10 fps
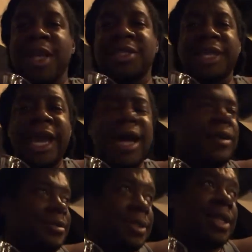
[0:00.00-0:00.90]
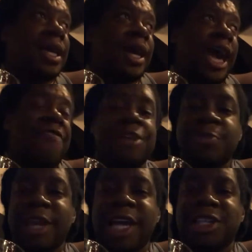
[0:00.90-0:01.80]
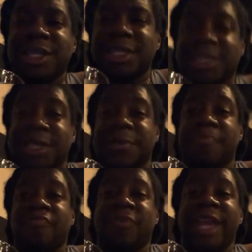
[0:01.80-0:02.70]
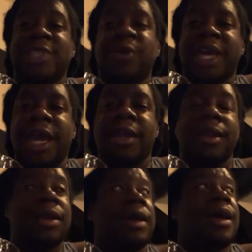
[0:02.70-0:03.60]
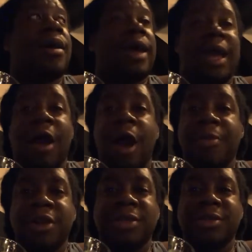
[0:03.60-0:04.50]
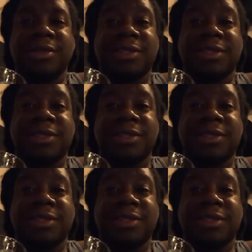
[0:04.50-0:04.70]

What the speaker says: So yeah, A-Fizzle Productions, next weekend, Auburn.